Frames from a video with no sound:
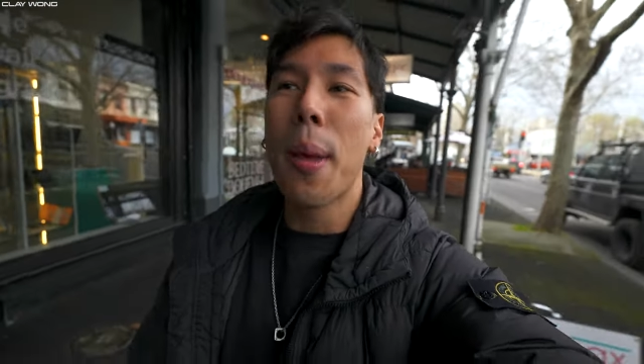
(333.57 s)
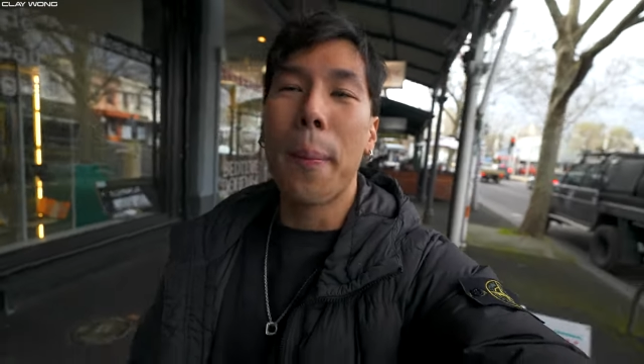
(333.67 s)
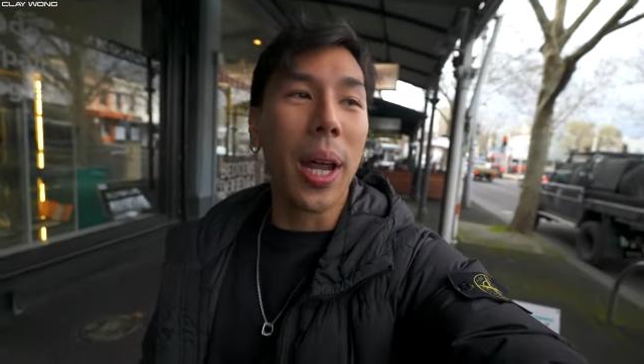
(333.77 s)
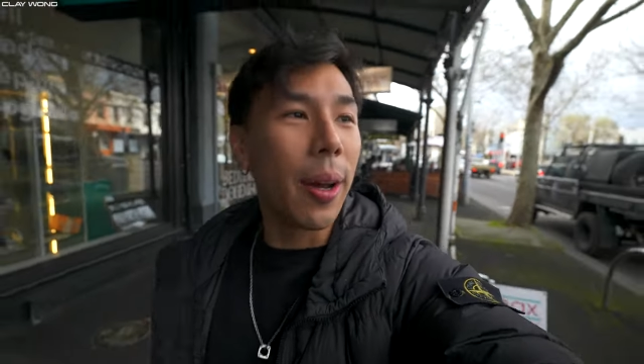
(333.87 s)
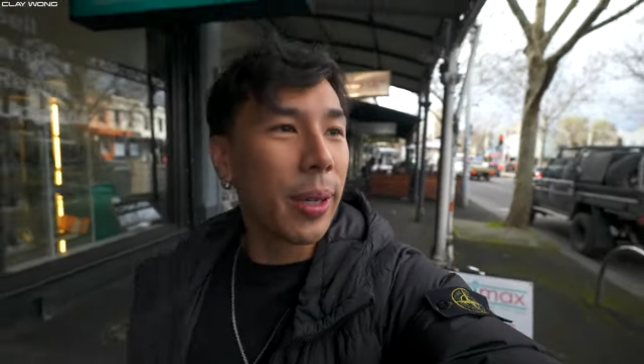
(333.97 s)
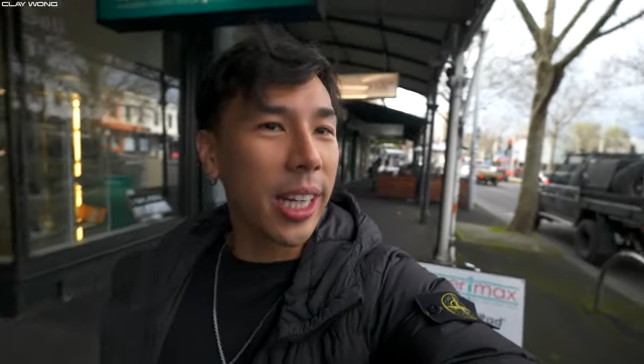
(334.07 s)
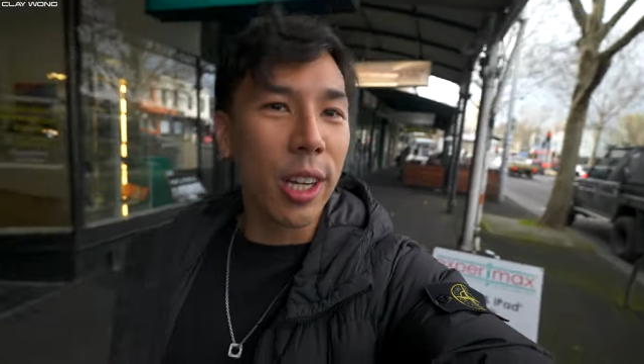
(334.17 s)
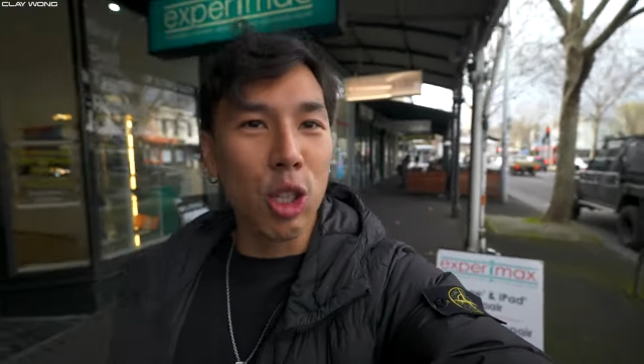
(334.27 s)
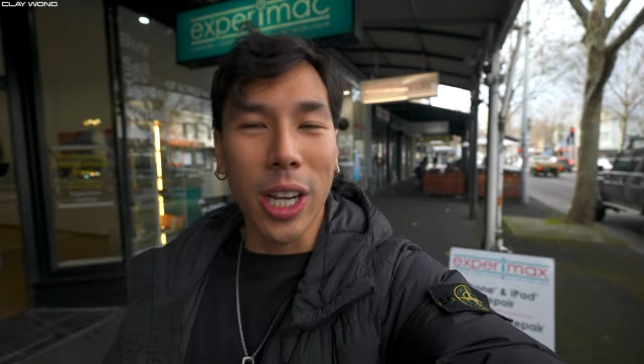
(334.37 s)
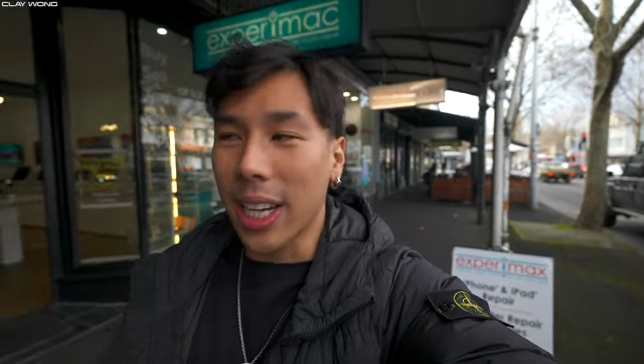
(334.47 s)
But I'm going to go
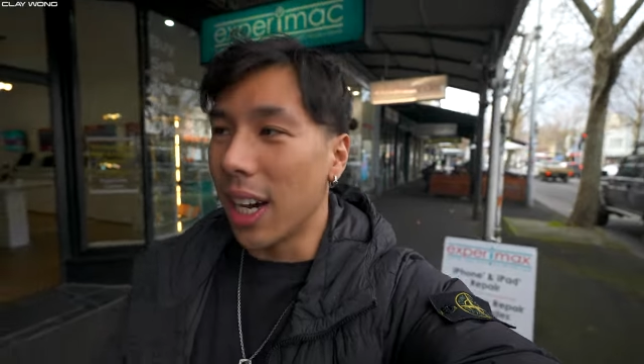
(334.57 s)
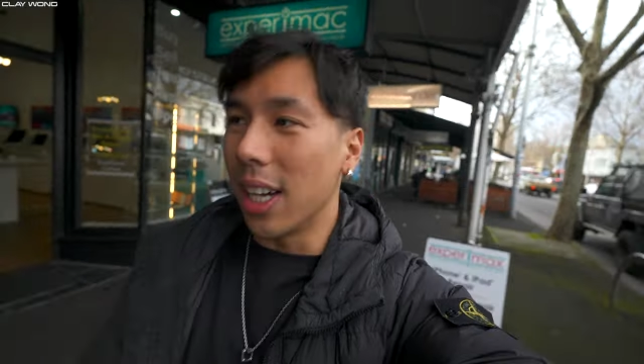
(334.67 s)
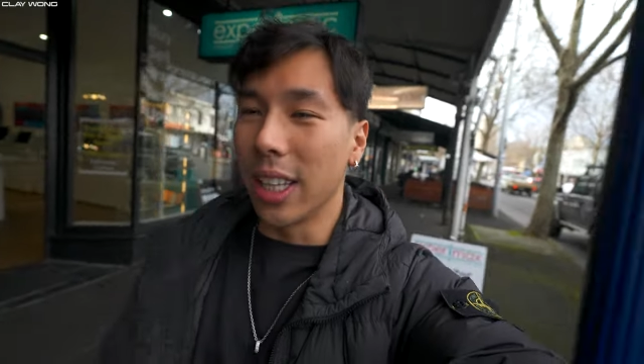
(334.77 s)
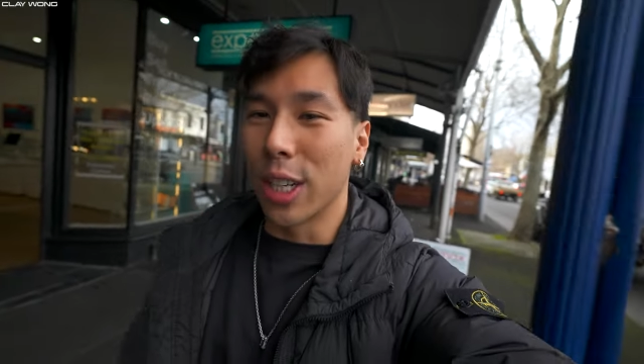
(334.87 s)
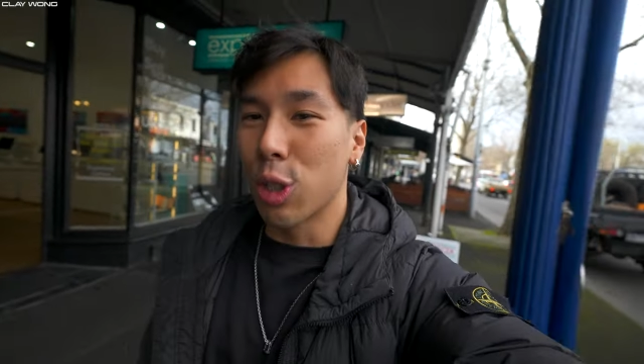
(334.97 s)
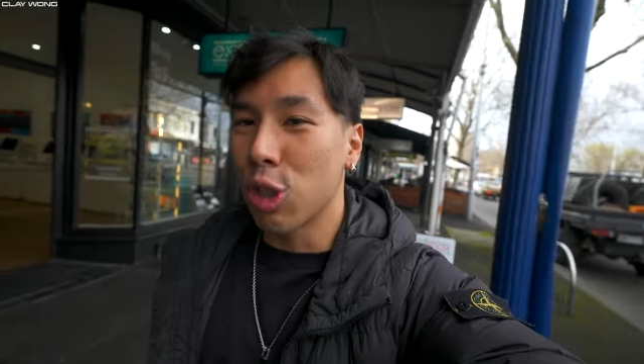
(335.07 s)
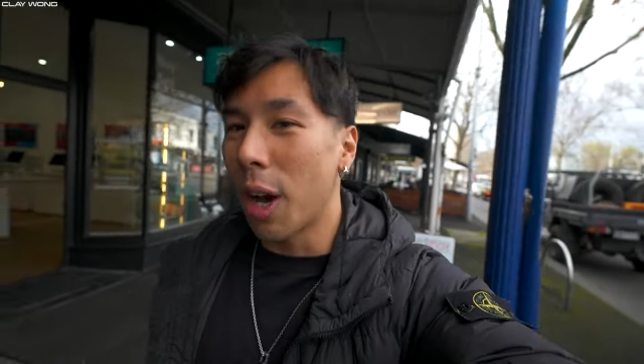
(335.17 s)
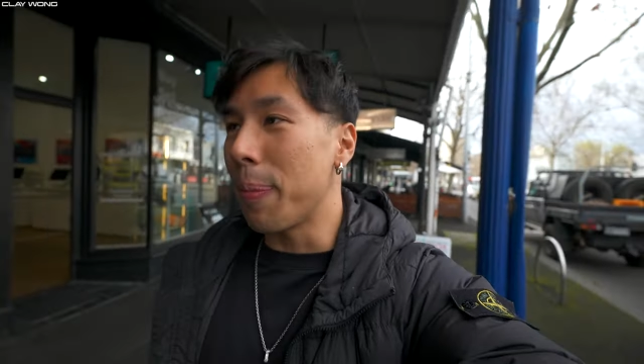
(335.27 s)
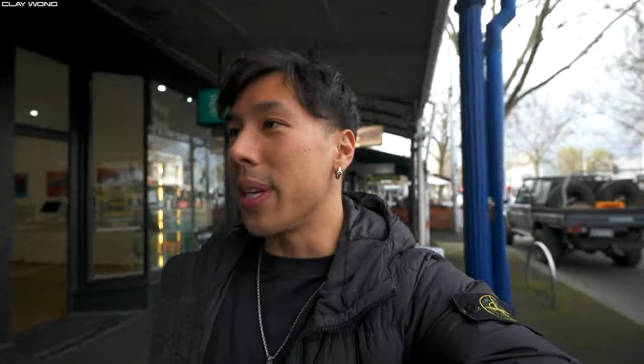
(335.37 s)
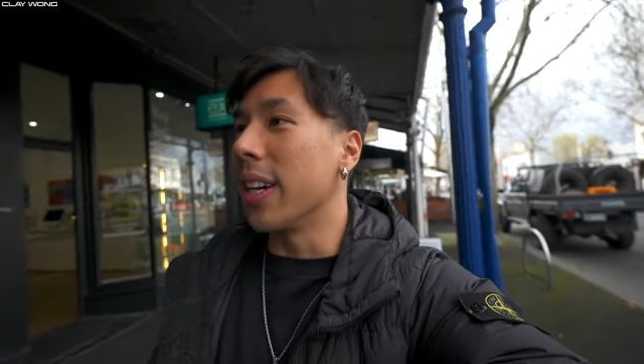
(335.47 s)
check out a little
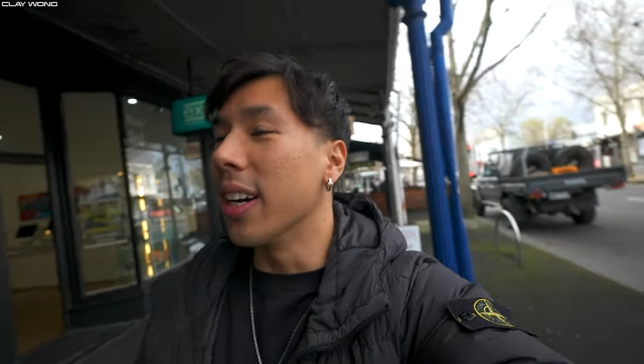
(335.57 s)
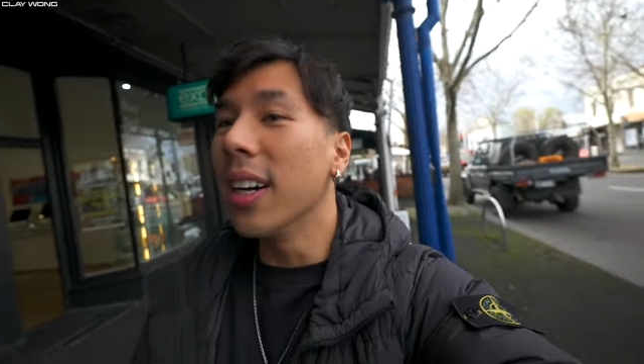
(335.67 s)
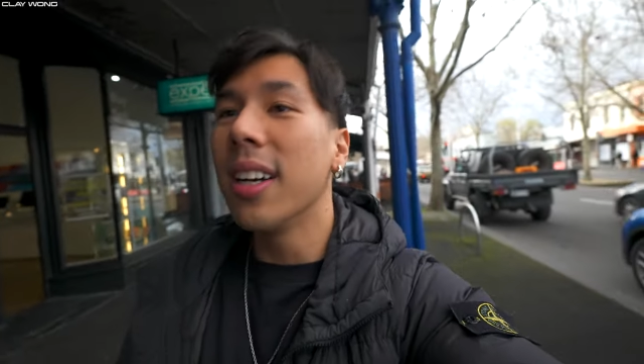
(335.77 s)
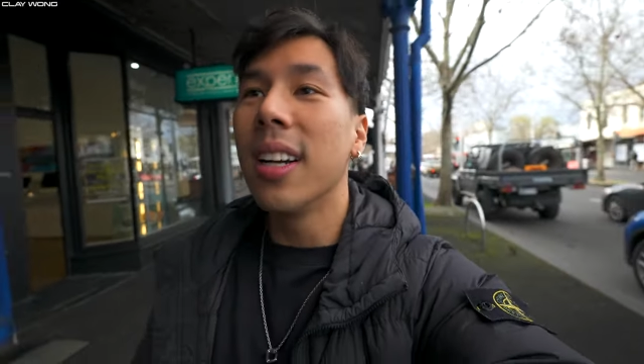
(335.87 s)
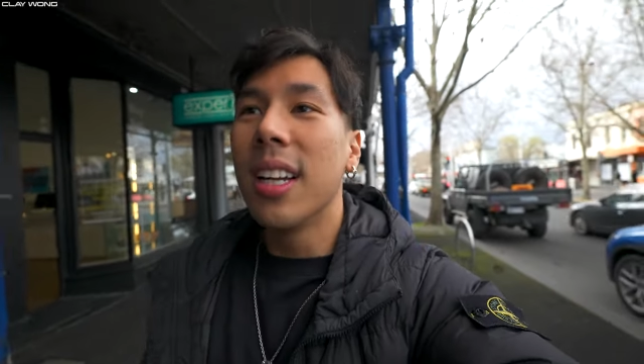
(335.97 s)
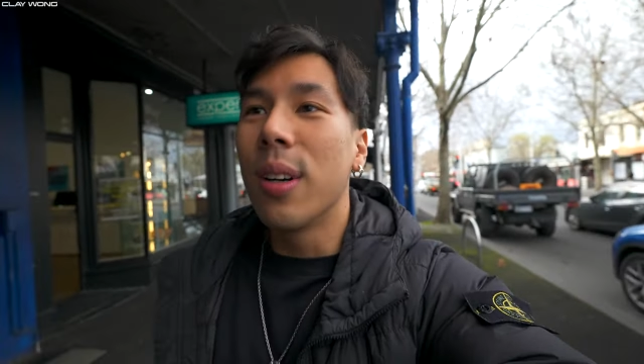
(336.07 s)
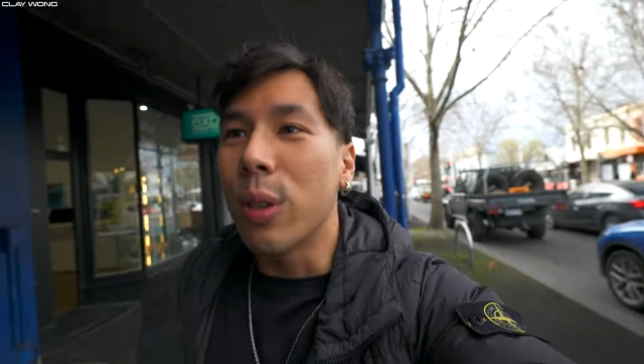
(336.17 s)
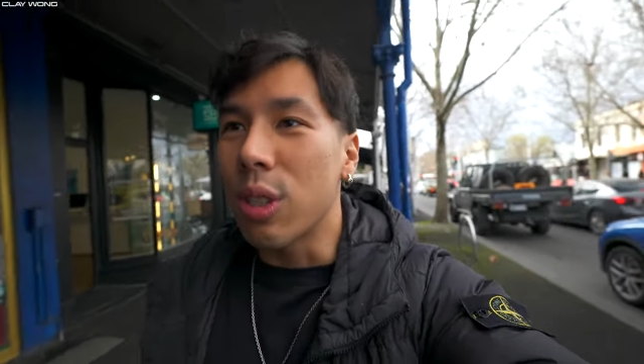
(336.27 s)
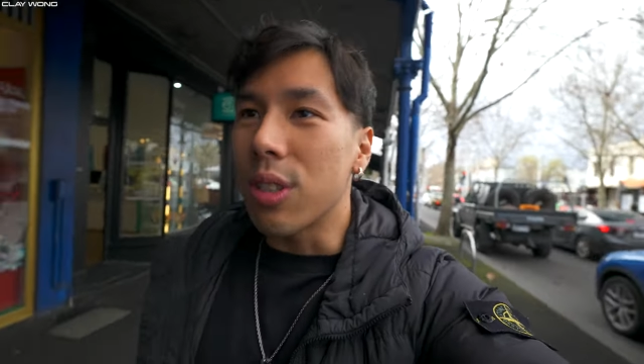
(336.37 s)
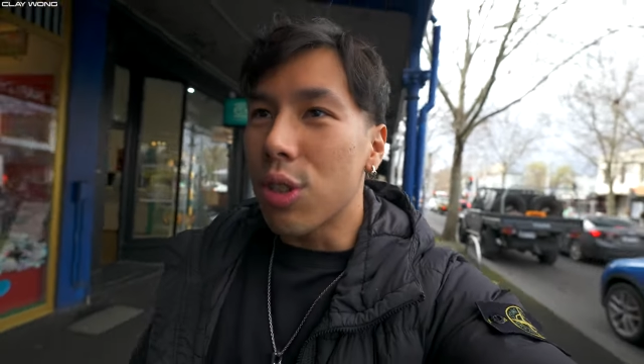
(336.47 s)
shop here,
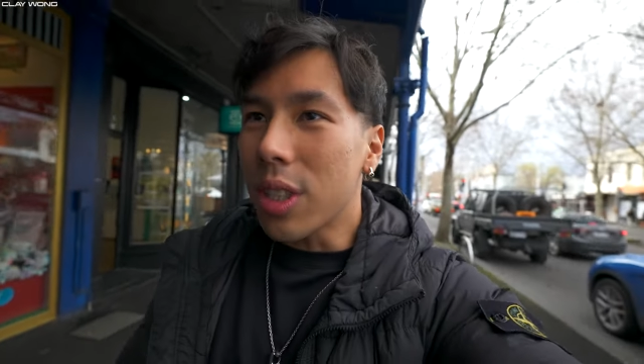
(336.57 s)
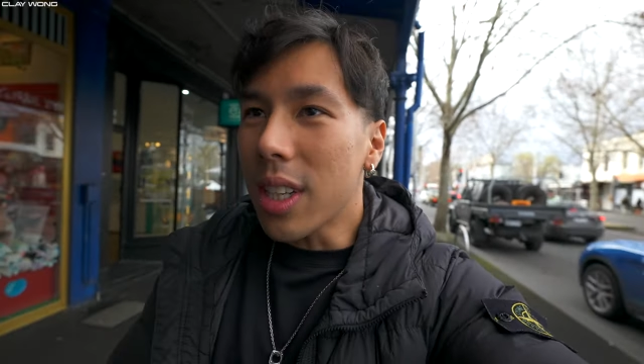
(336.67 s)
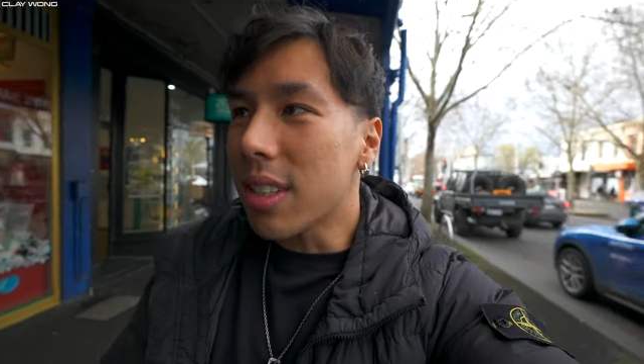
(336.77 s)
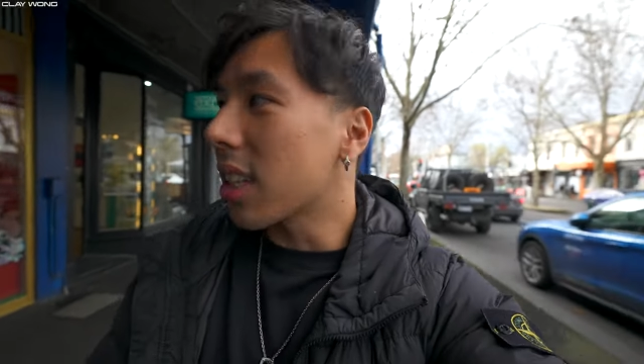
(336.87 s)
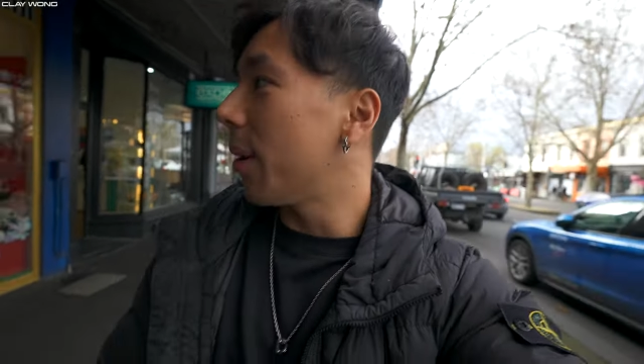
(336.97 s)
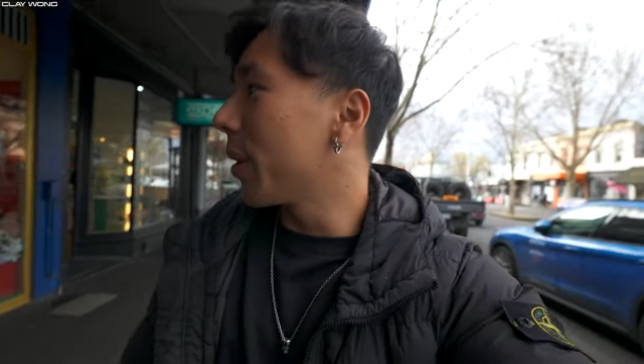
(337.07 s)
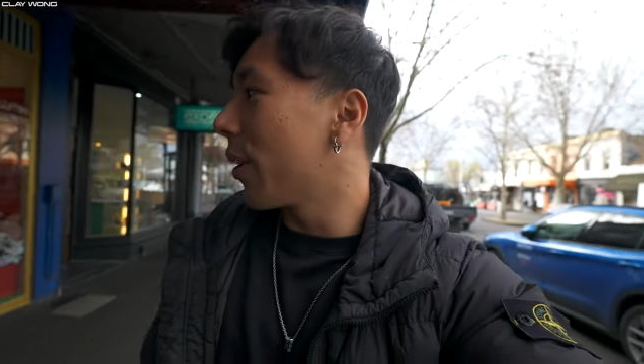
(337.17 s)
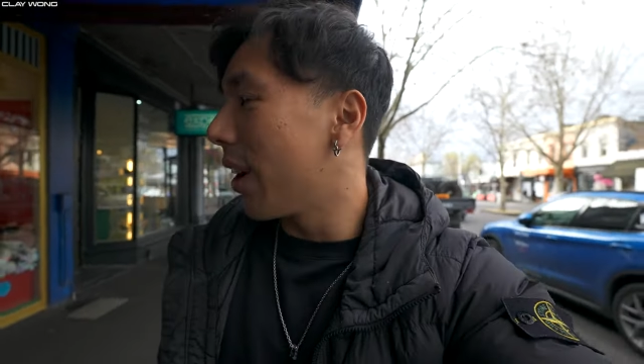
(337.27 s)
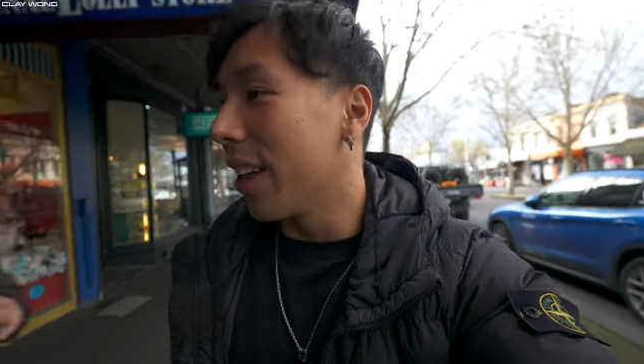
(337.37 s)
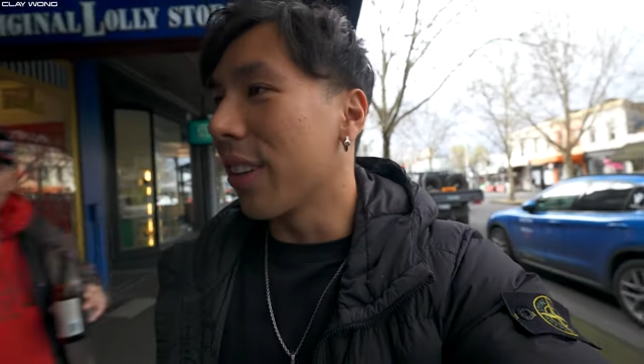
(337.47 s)
which is just coming
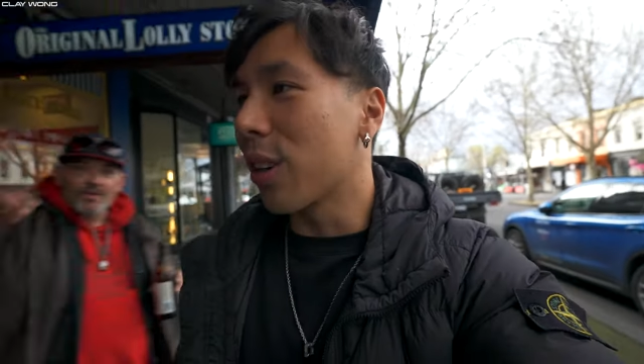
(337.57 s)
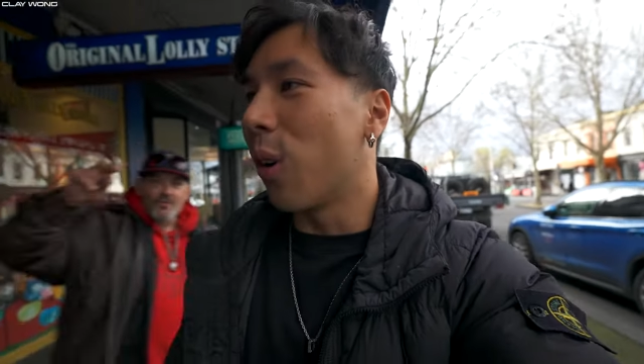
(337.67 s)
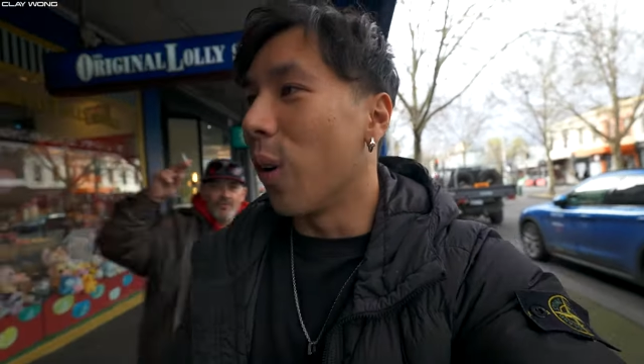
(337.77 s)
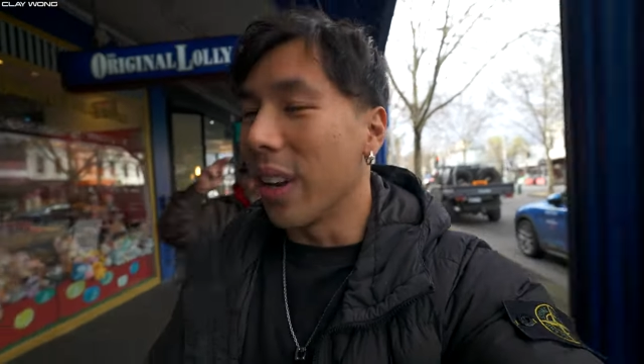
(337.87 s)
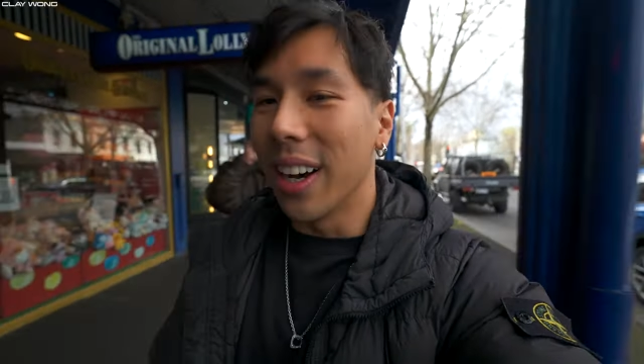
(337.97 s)
around the corner.